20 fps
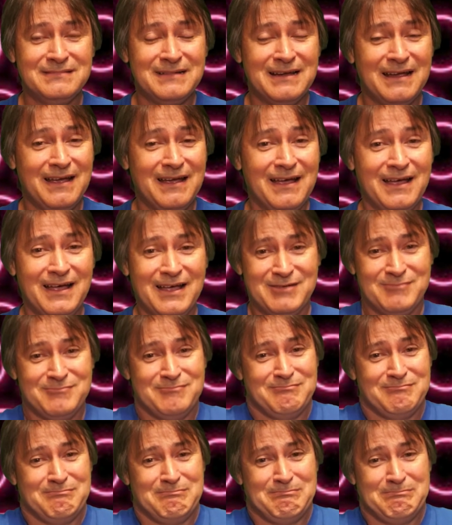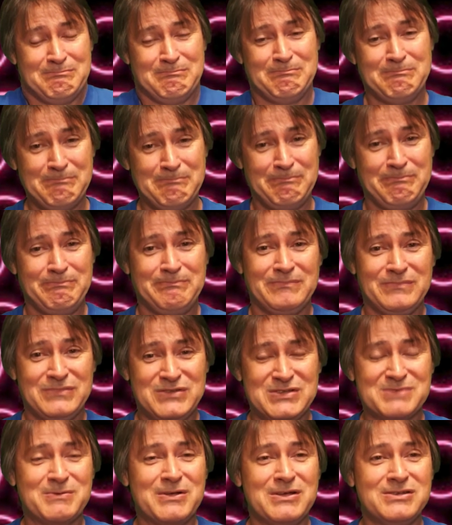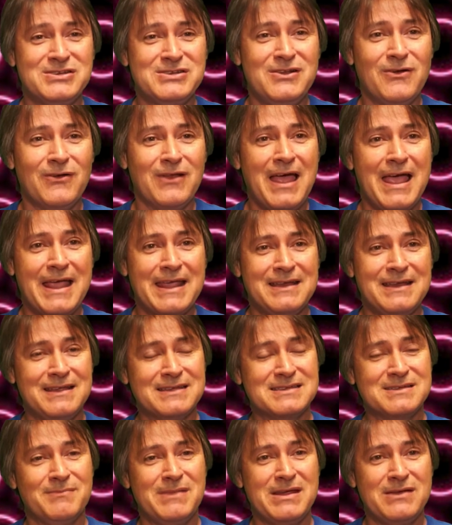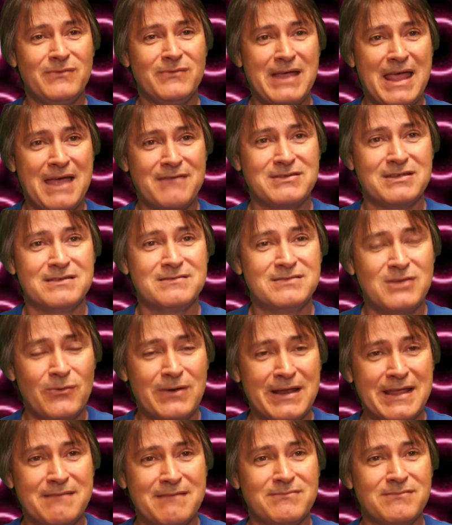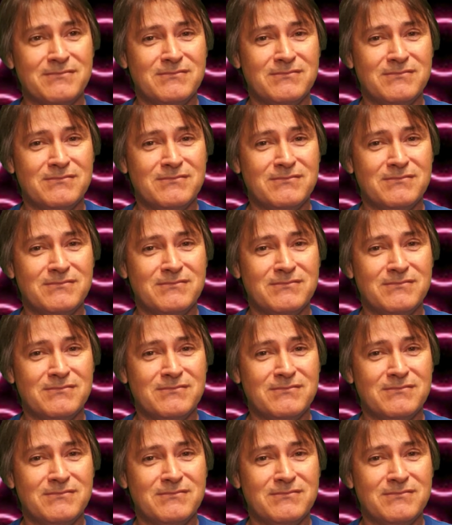Just because you don't like it doesn't mean we have to totally